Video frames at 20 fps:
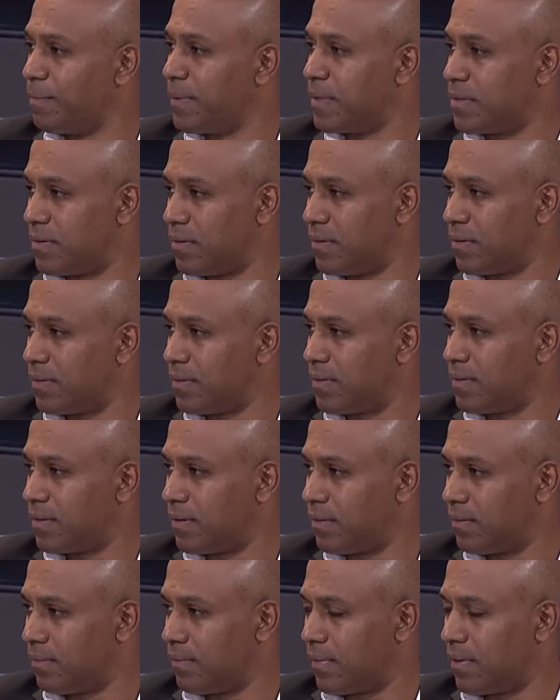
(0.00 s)
businesses
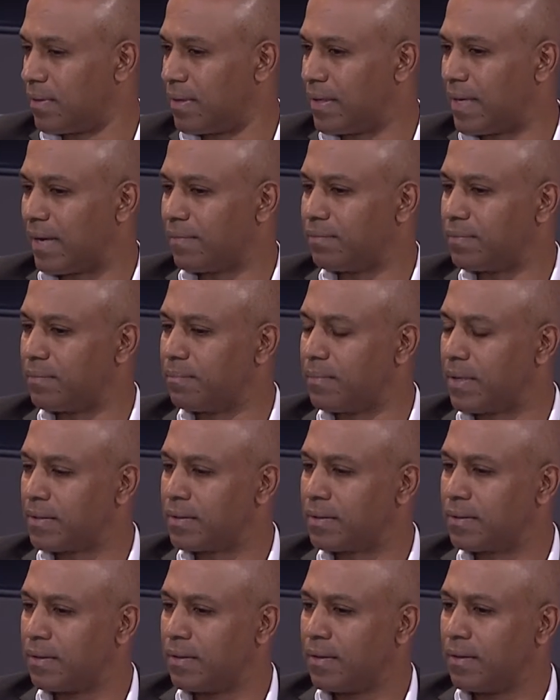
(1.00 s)
and
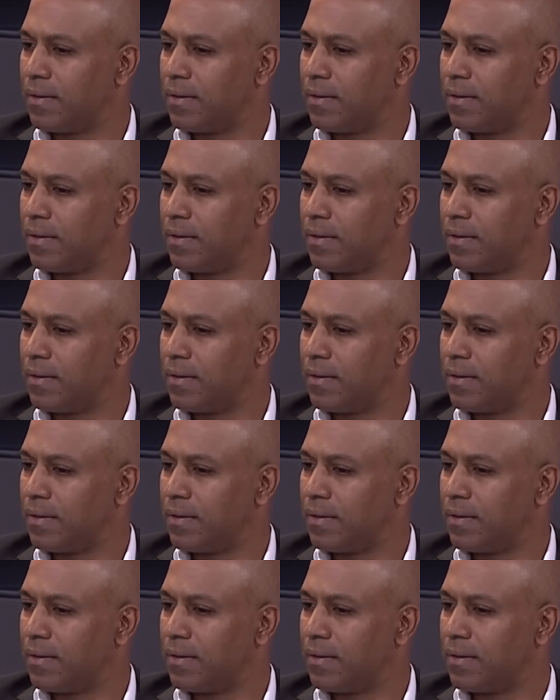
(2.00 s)
governments.